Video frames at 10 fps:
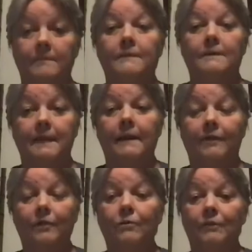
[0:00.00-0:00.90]
It's kind of
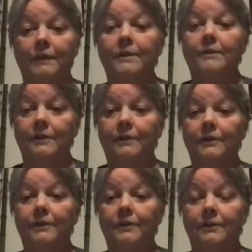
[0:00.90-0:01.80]
a cool thing you can
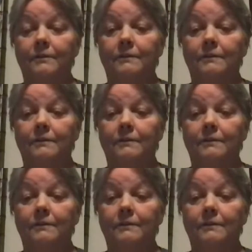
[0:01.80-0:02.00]
do.